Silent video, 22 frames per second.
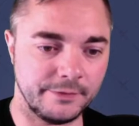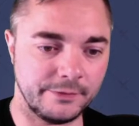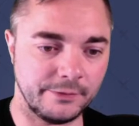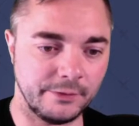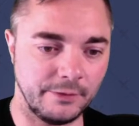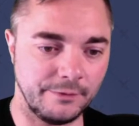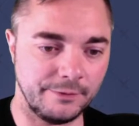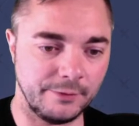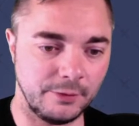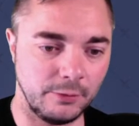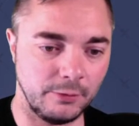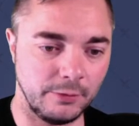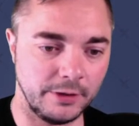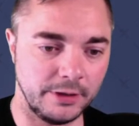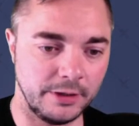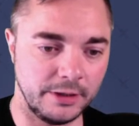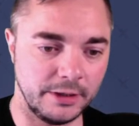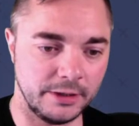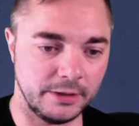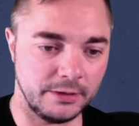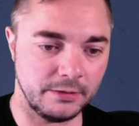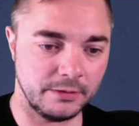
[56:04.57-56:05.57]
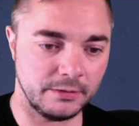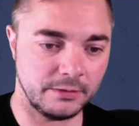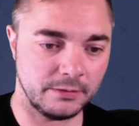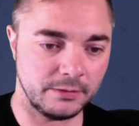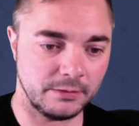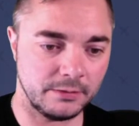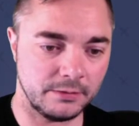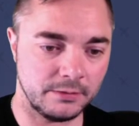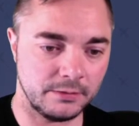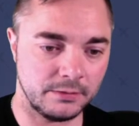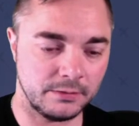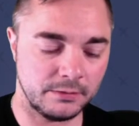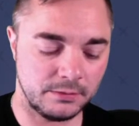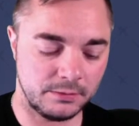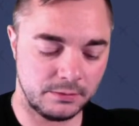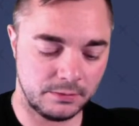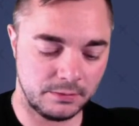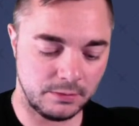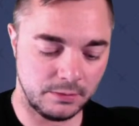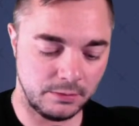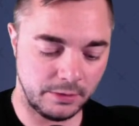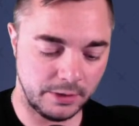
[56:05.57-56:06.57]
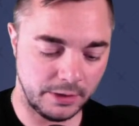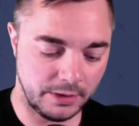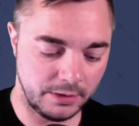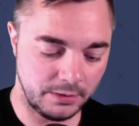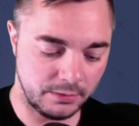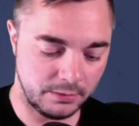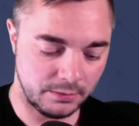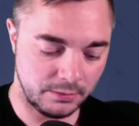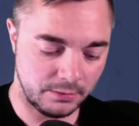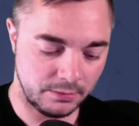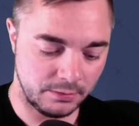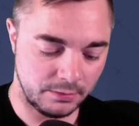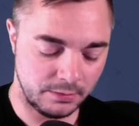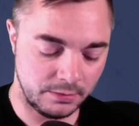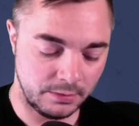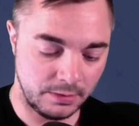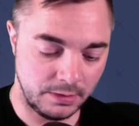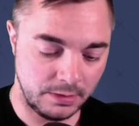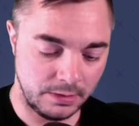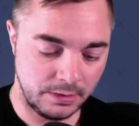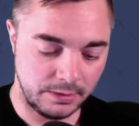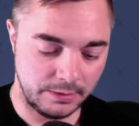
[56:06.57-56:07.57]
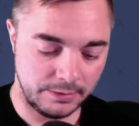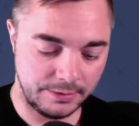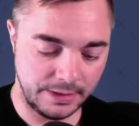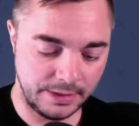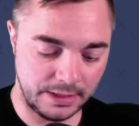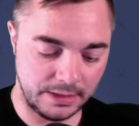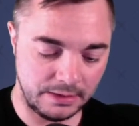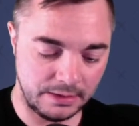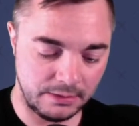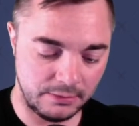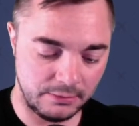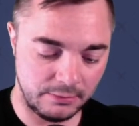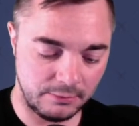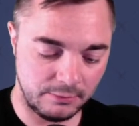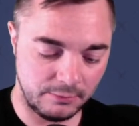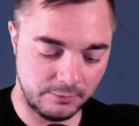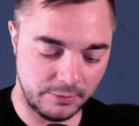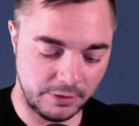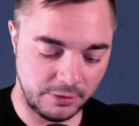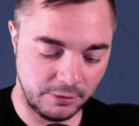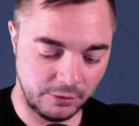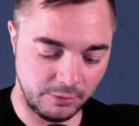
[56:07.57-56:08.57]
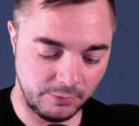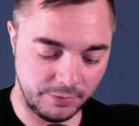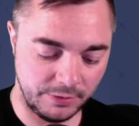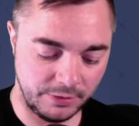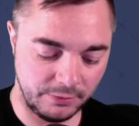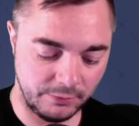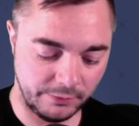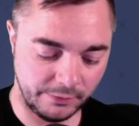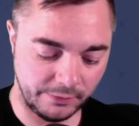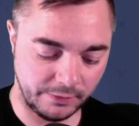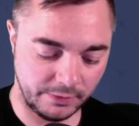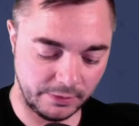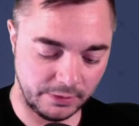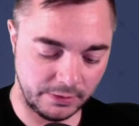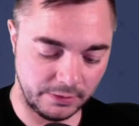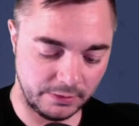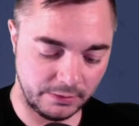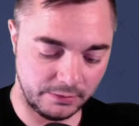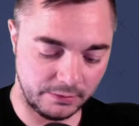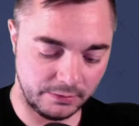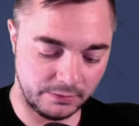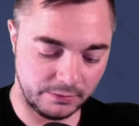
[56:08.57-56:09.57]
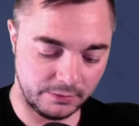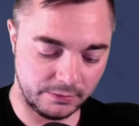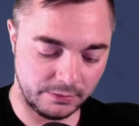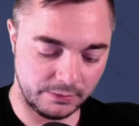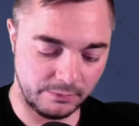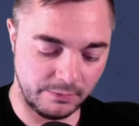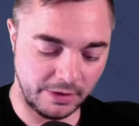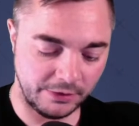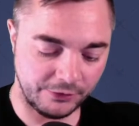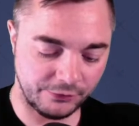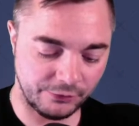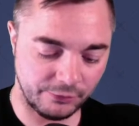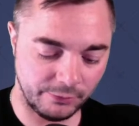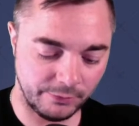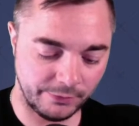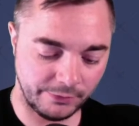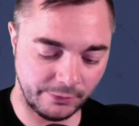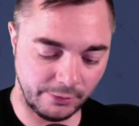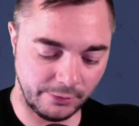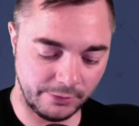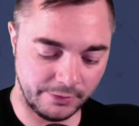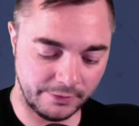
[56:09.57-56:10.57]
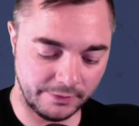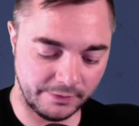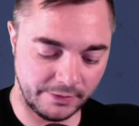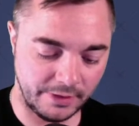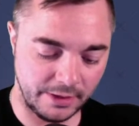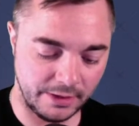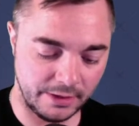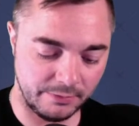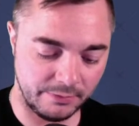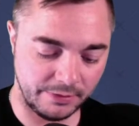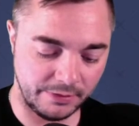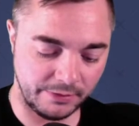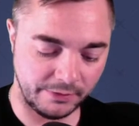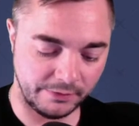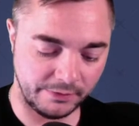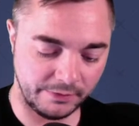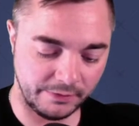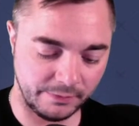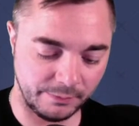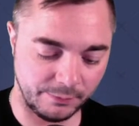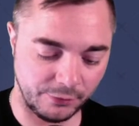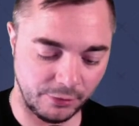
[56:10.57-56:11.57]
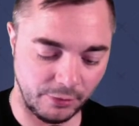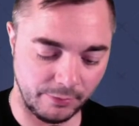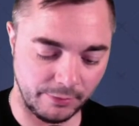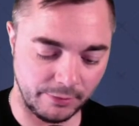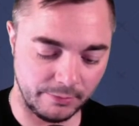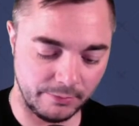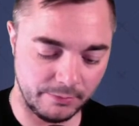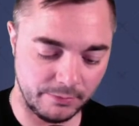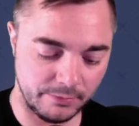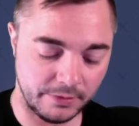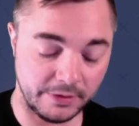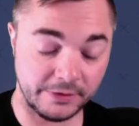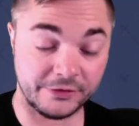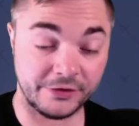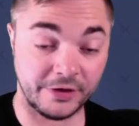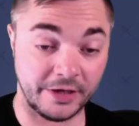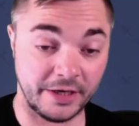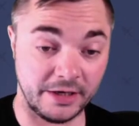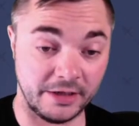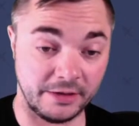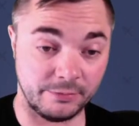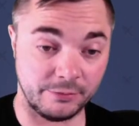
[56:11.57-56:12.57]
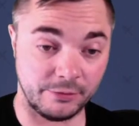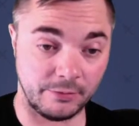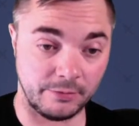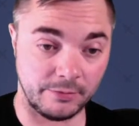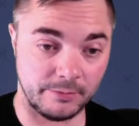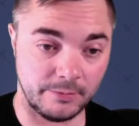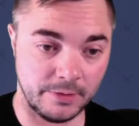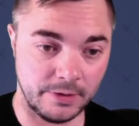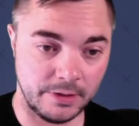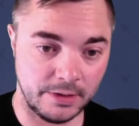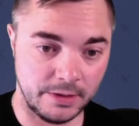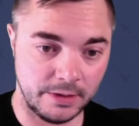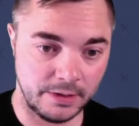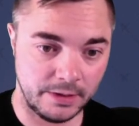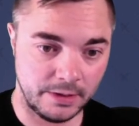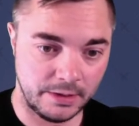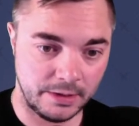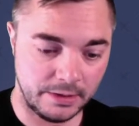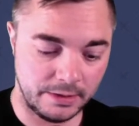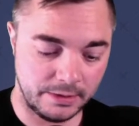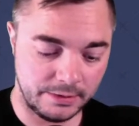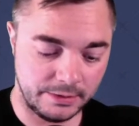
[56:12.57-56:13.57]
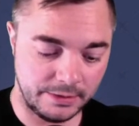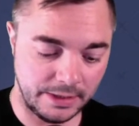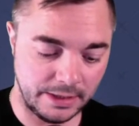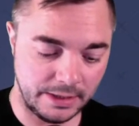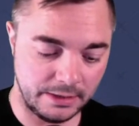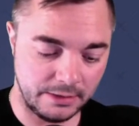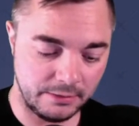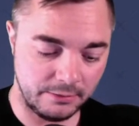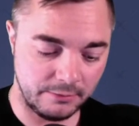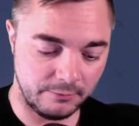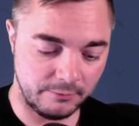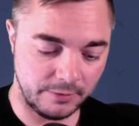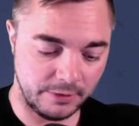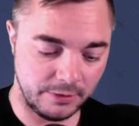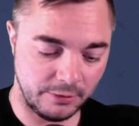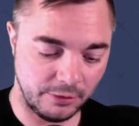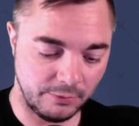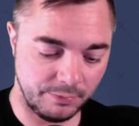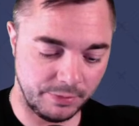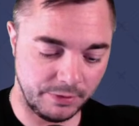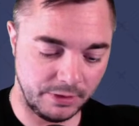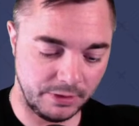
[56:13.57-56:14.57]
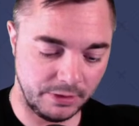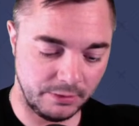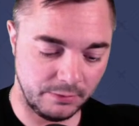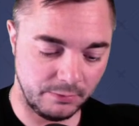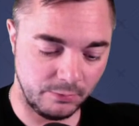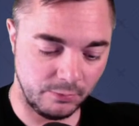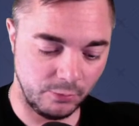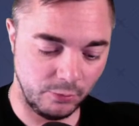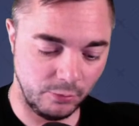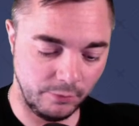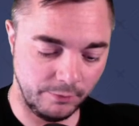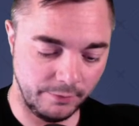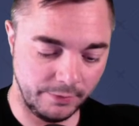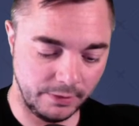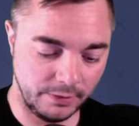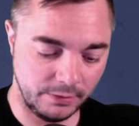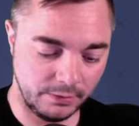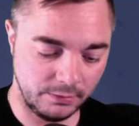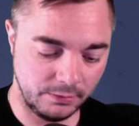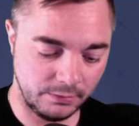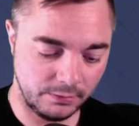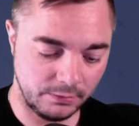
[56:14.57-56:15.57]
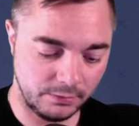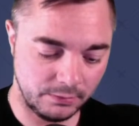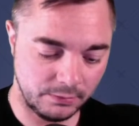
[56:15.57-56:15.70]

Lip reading: Sir Flo in here. Okay? Then, we're gonna be using... the mushrooms on this gunner because he's a problem, a gigantic problem. Then we're gonna be moving